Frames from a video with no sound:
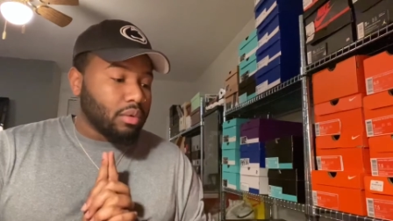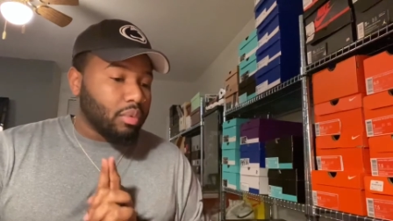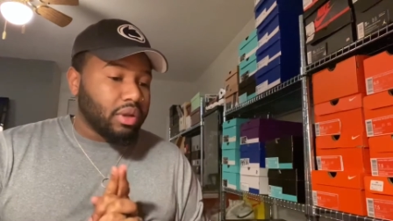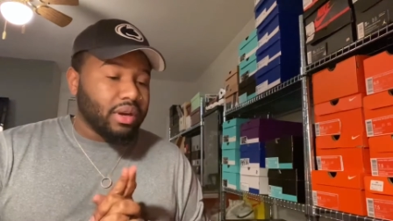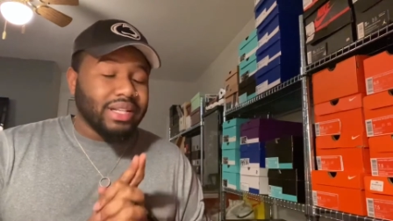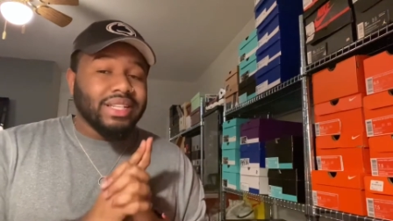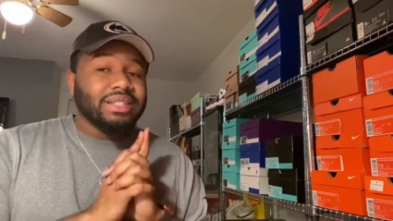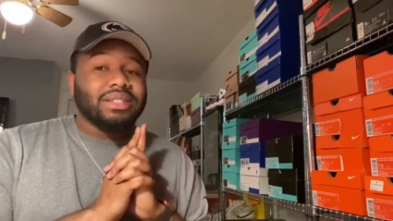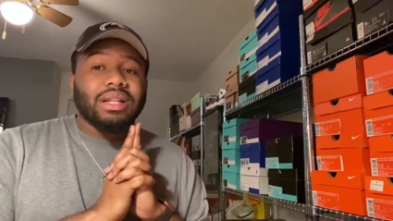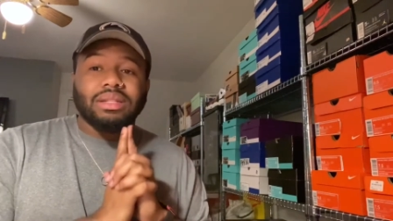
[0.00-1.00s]
player Elena
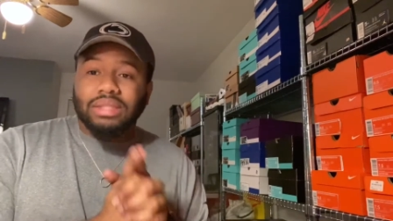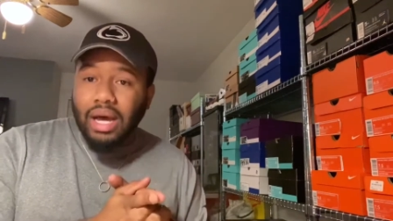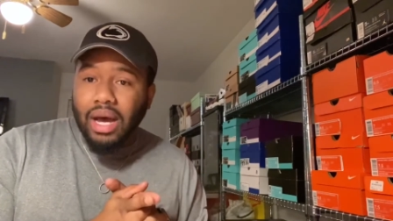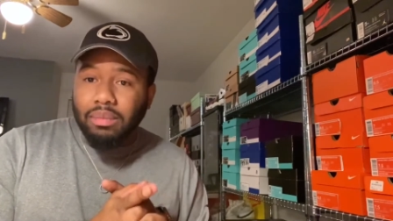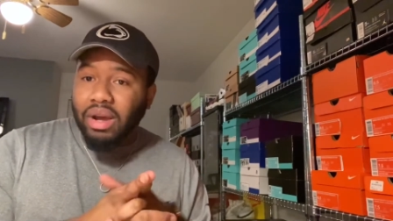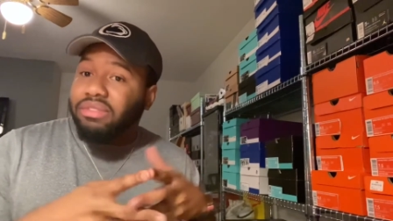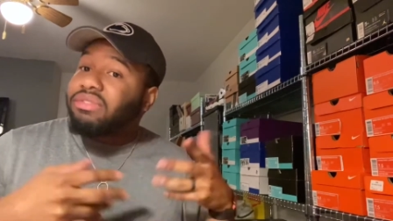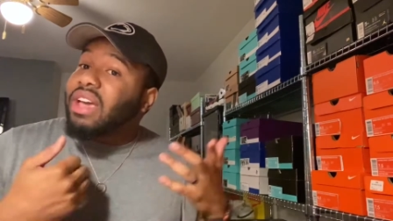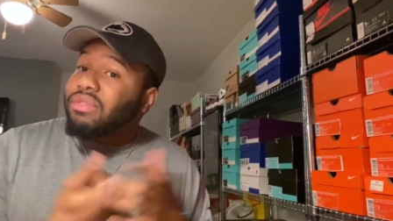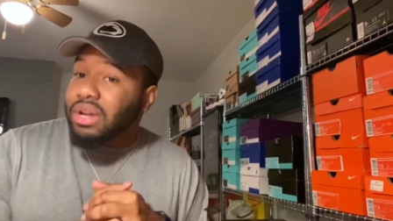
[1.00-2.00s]
Delle Donne, my
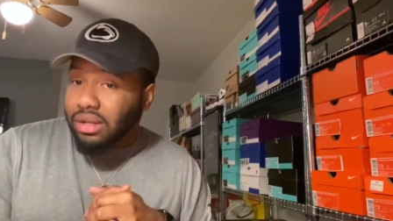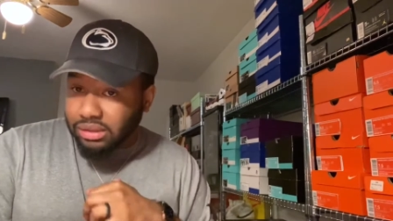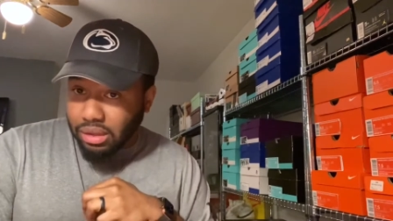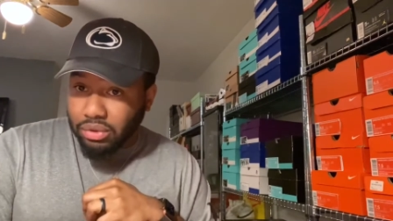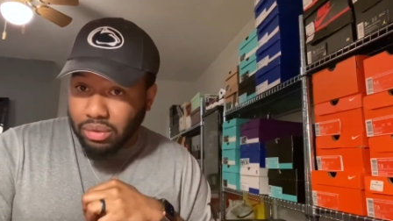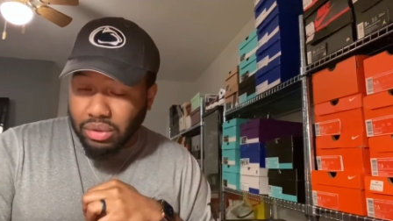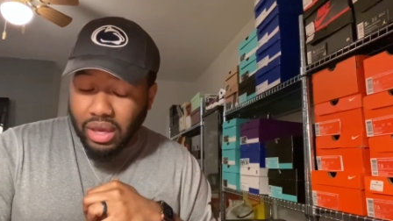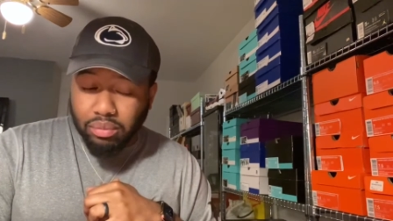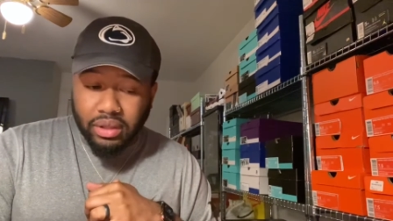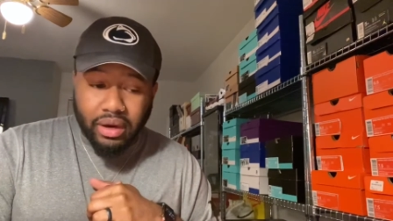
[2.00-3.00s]
favorite
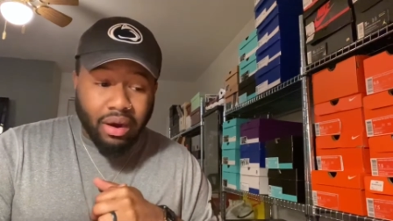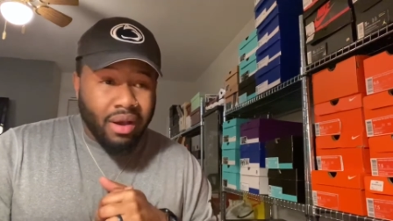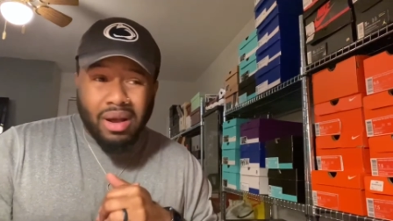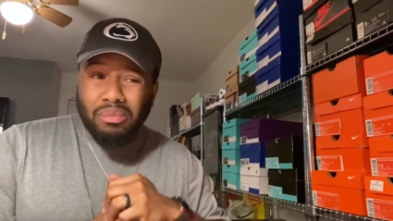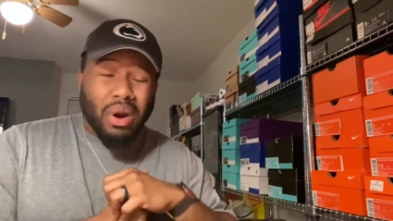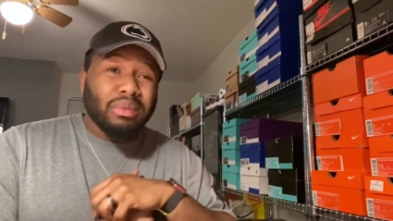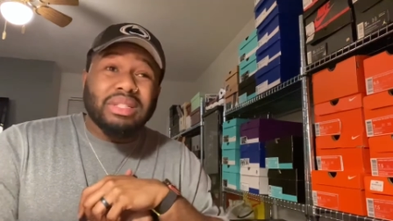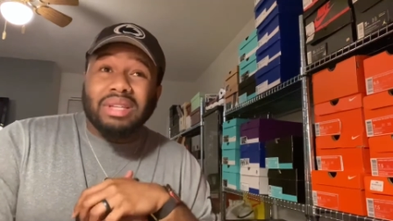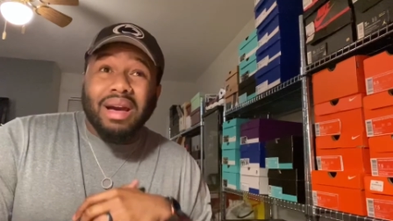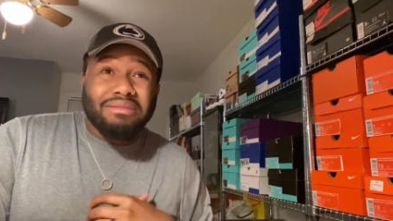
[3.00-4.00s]
WNBA player, probably
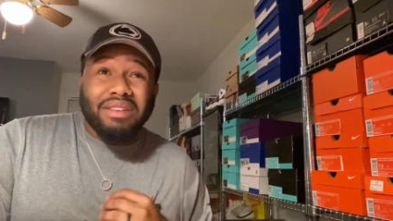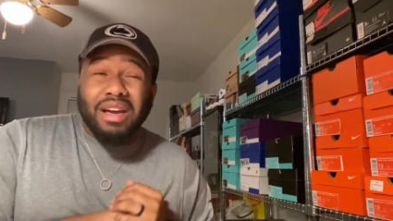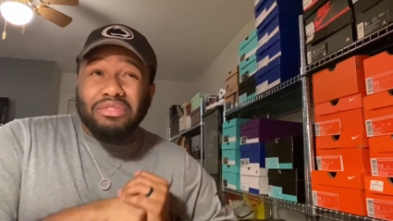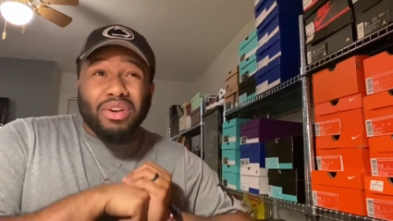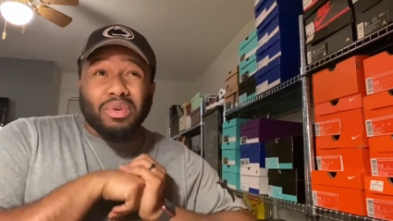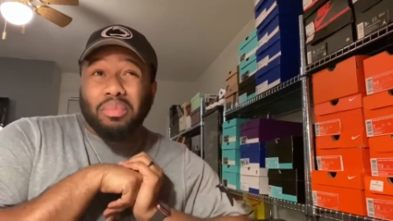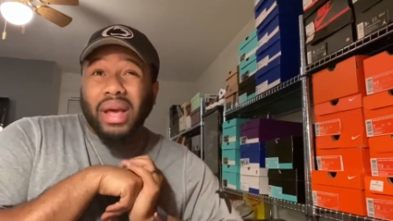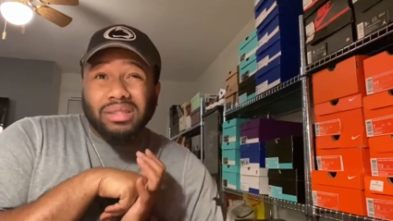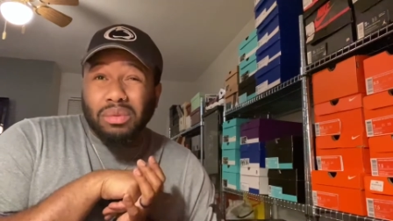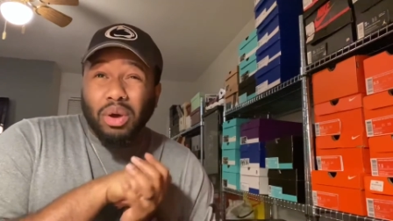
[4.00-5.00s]
top five favorite
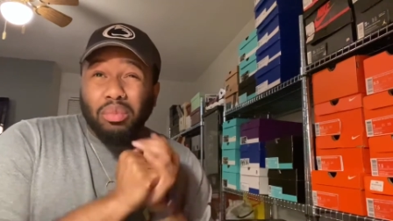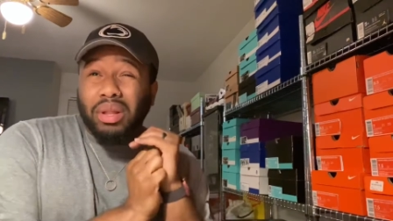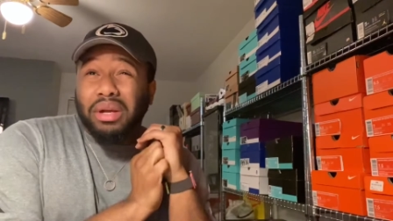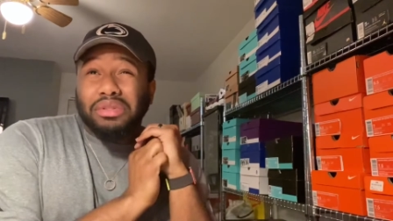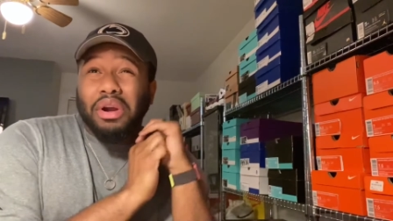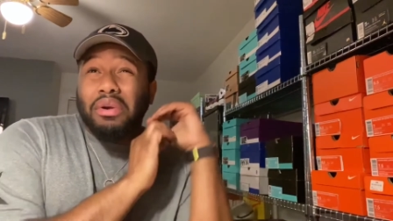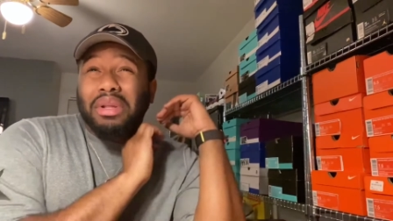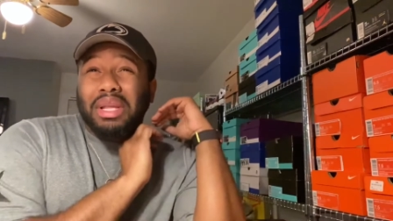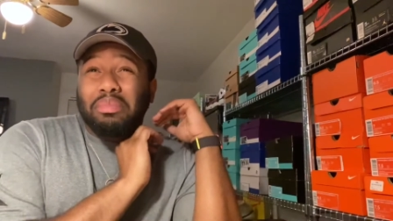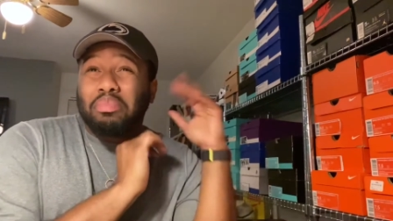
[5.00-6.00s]
basketball players
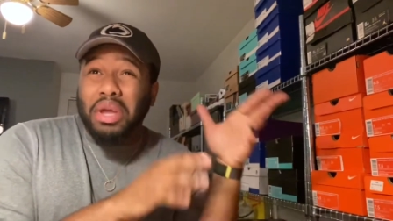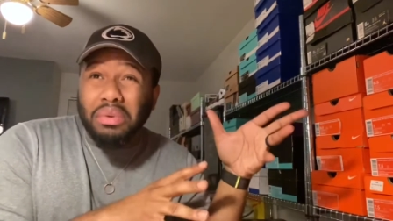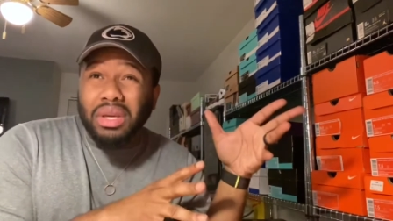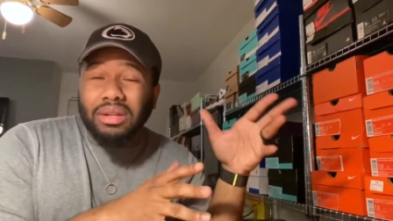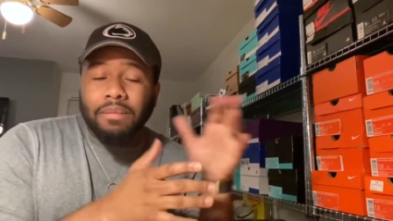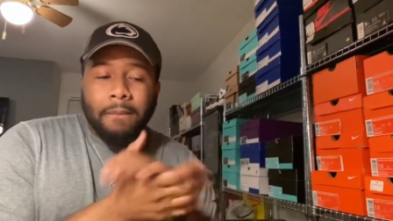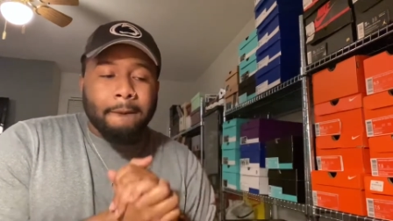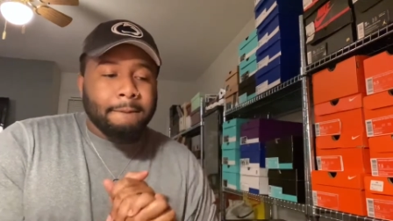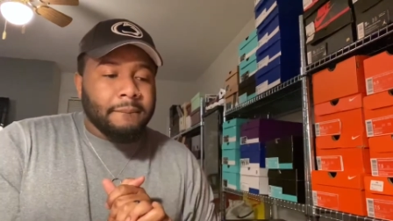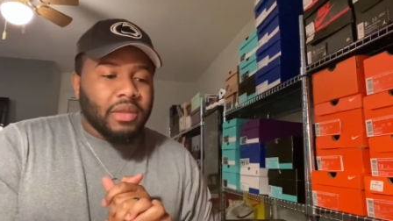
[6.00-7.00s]
currently. Period.
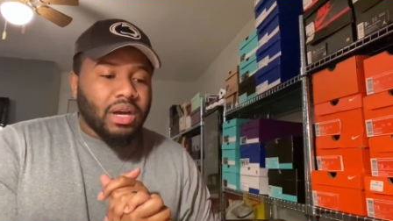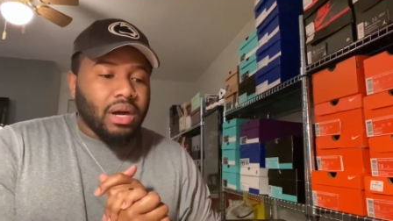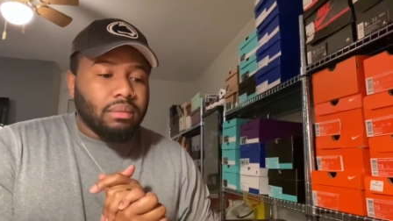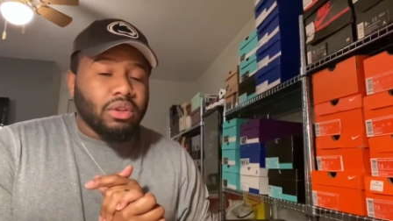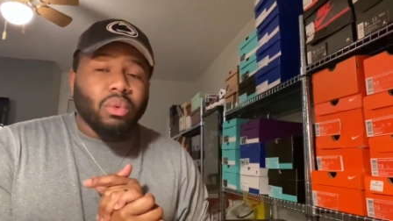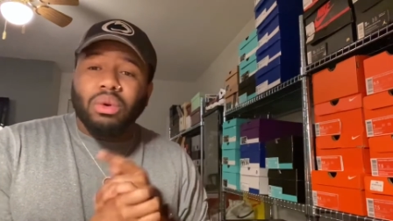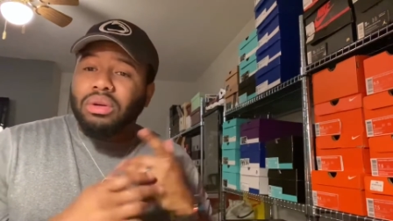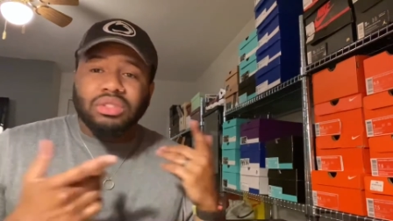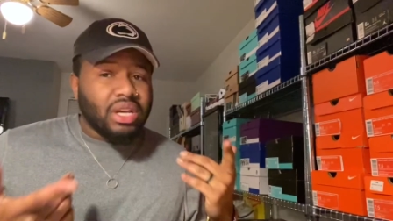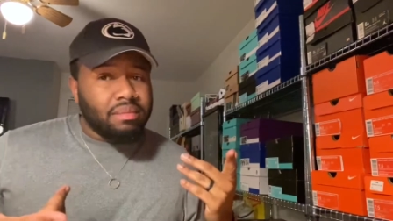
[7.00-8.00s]
Um, the
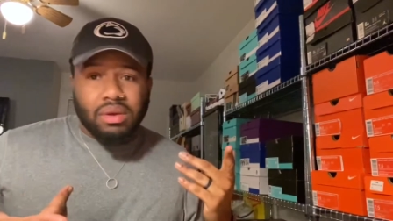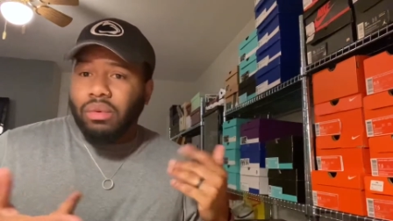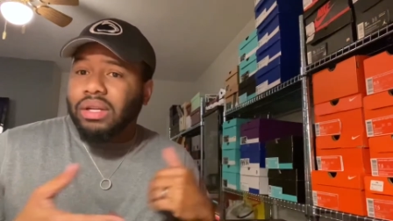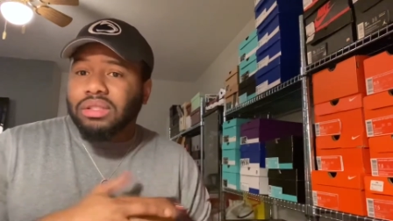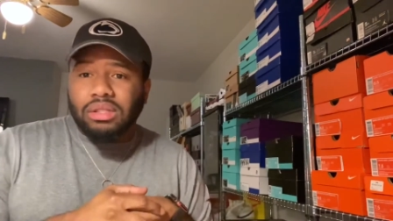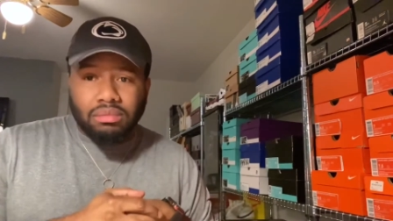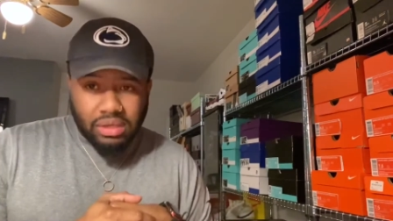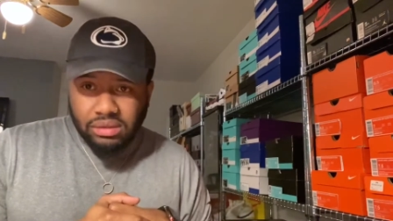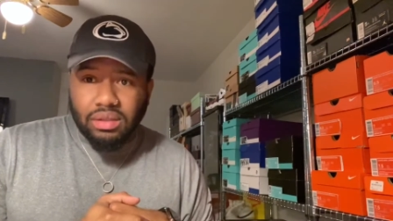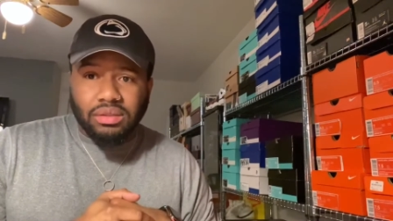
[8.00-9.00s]
world champion Washington
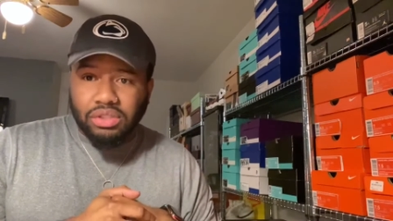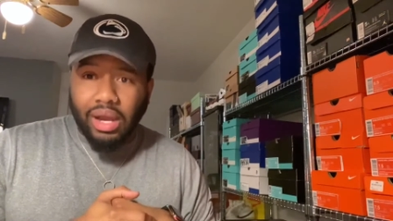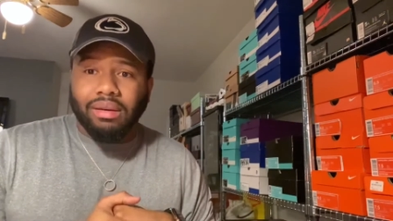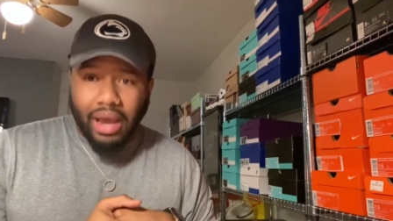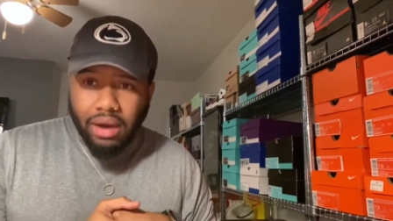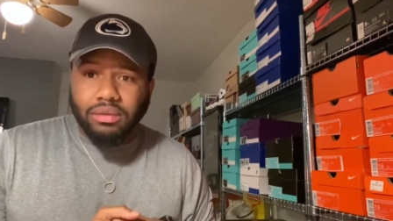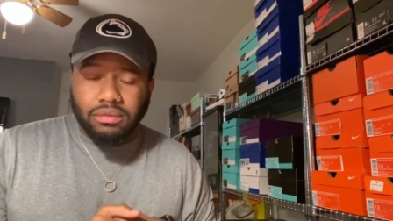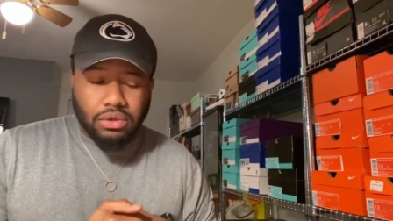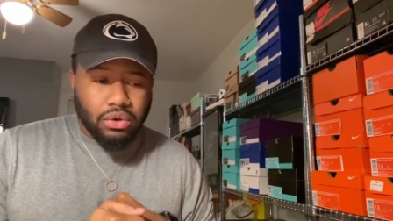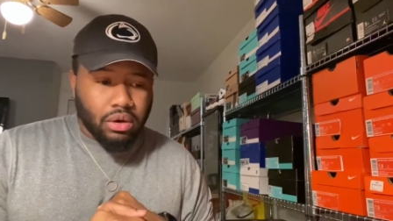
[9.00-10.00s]
Mystics, shout out,
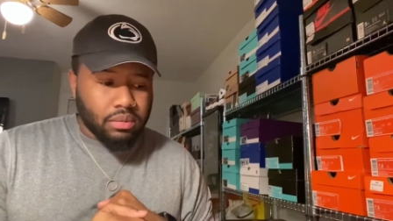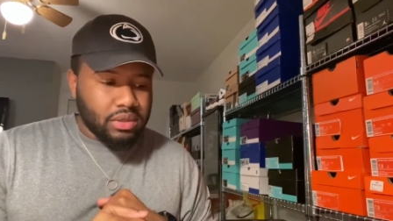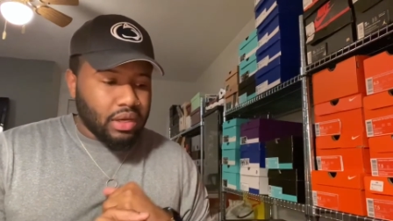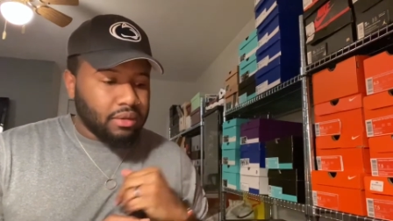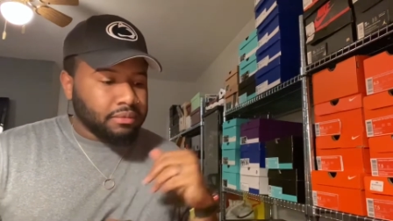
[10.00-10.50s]
you know what I'm saying?